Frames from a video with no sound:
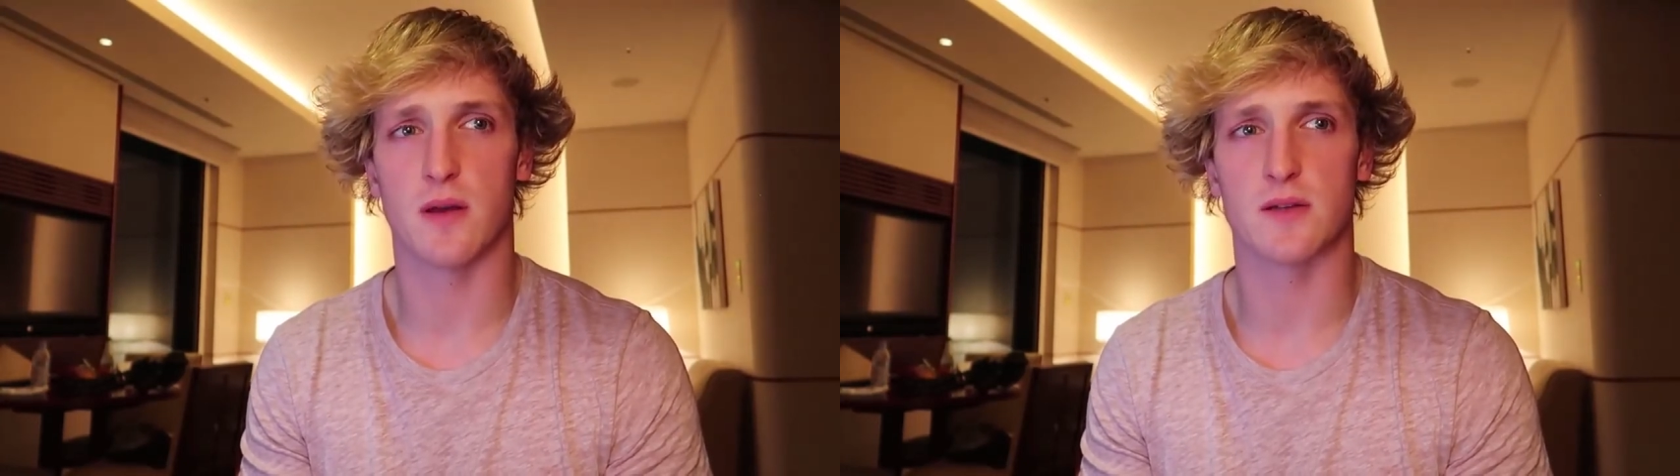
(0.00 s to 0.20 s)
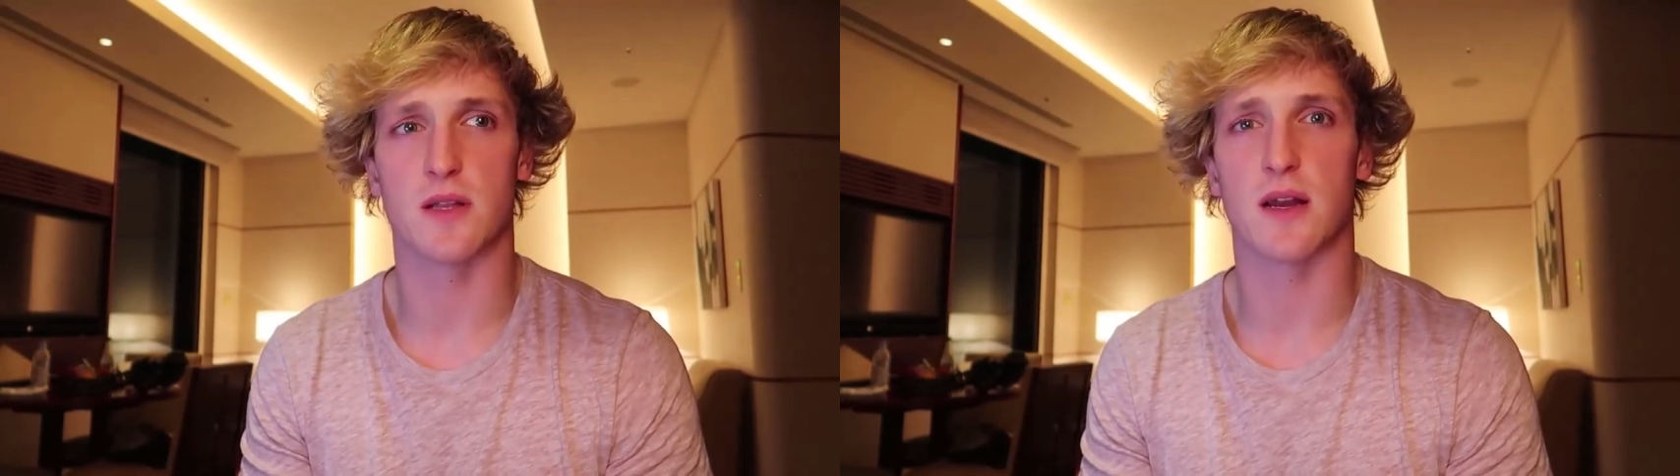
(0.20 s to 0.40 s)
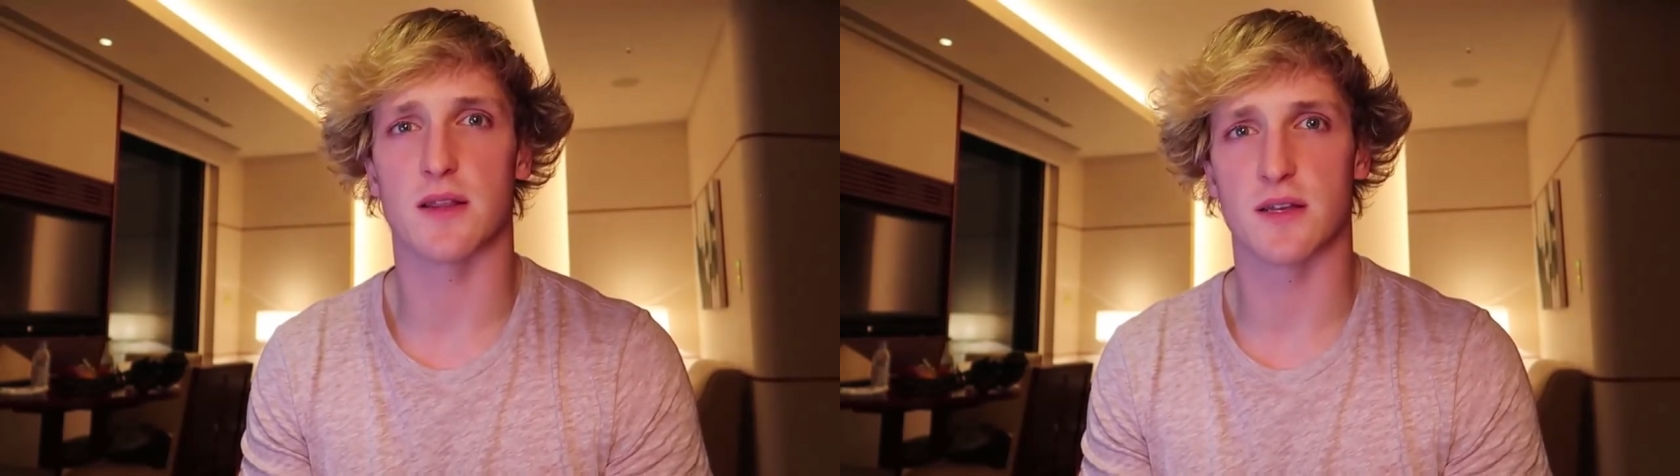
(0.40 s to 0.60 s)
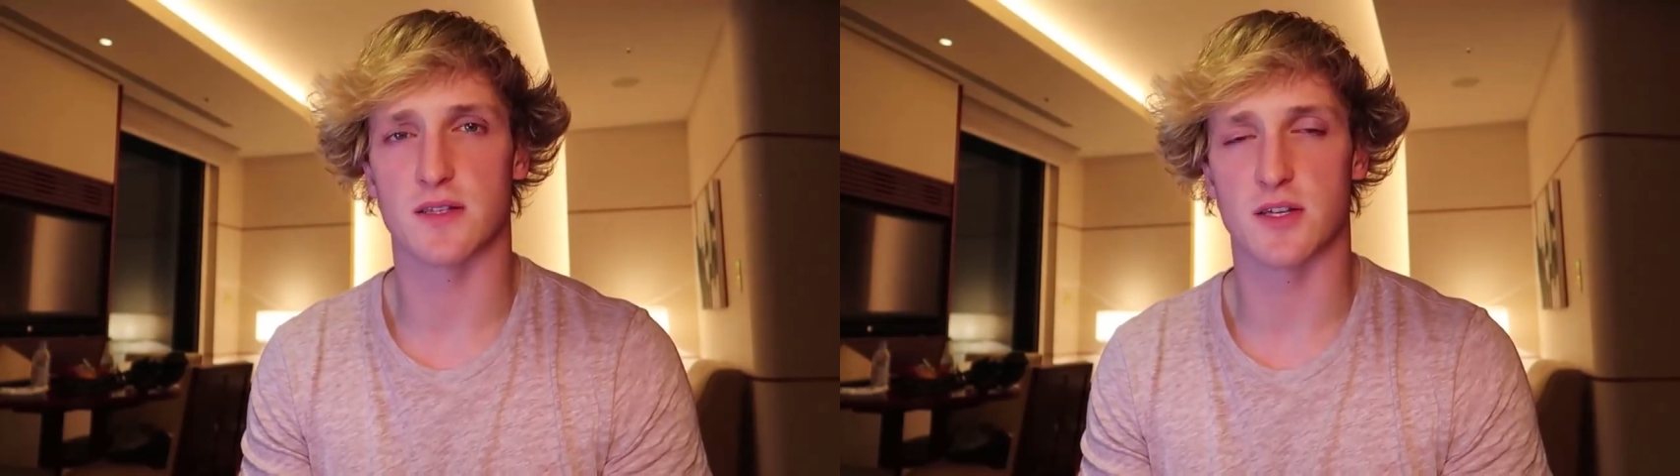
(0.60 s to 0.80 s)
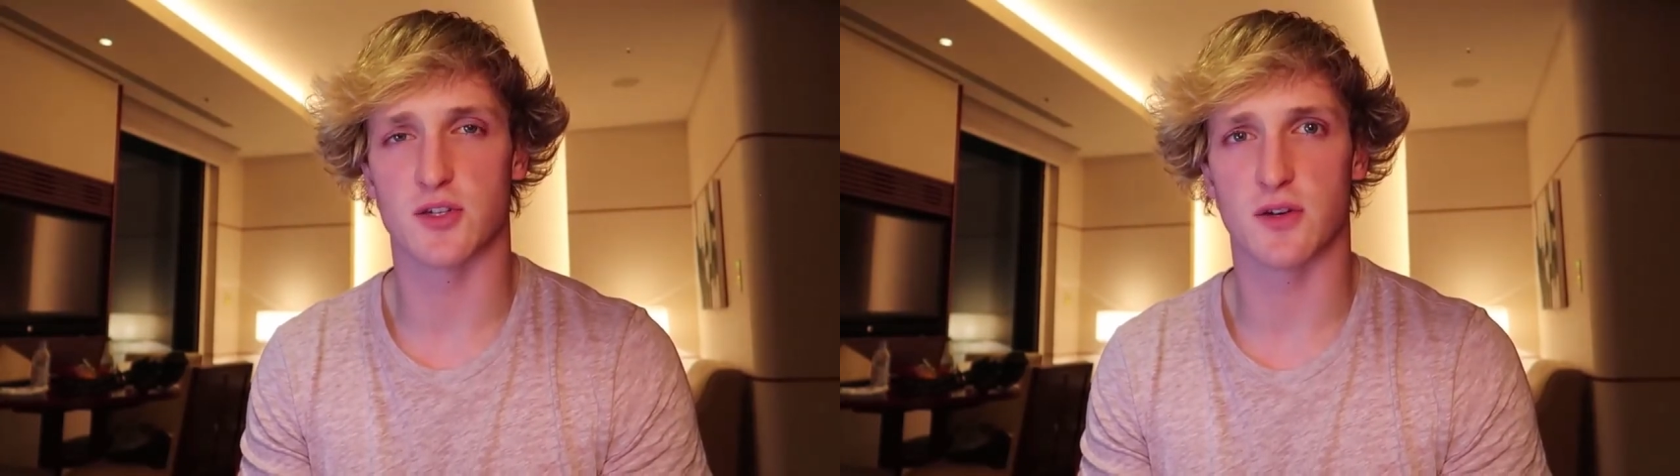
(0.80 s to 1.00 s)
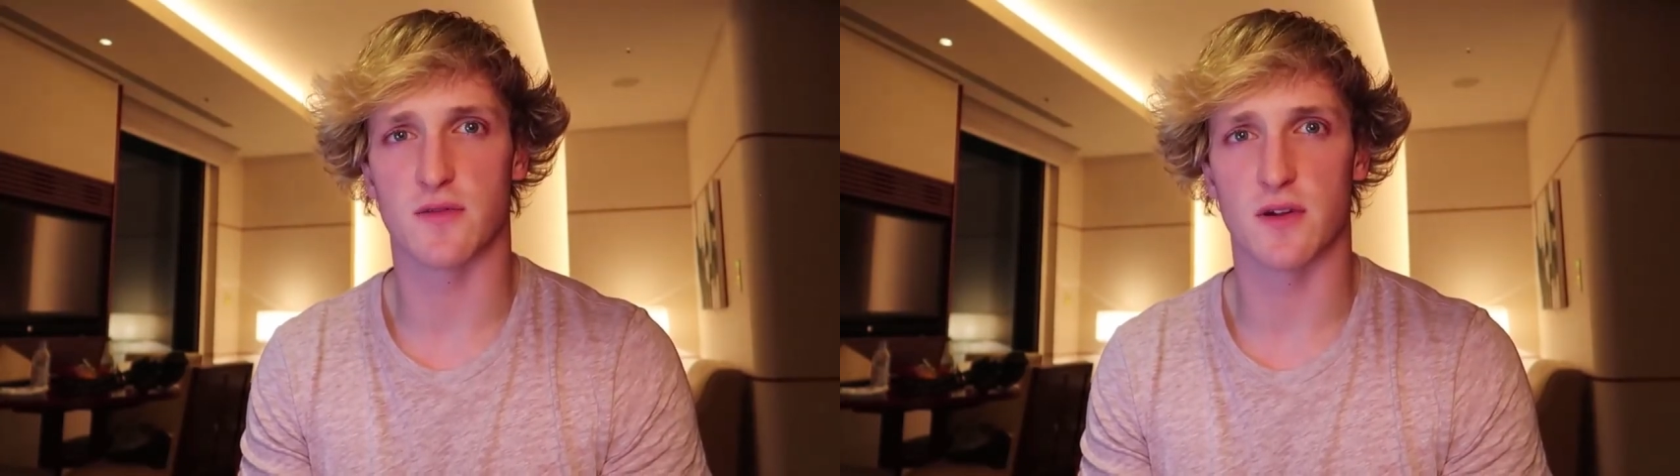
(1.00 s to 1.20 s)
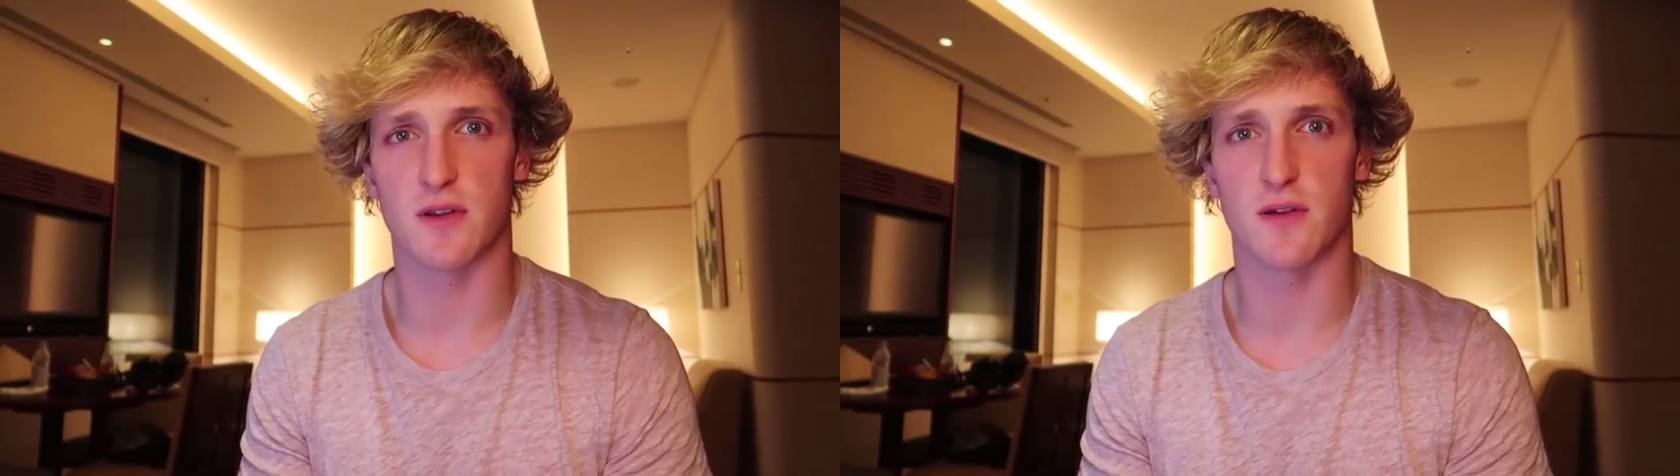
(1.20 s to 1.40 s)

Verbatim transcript: There's a lot of things I should have done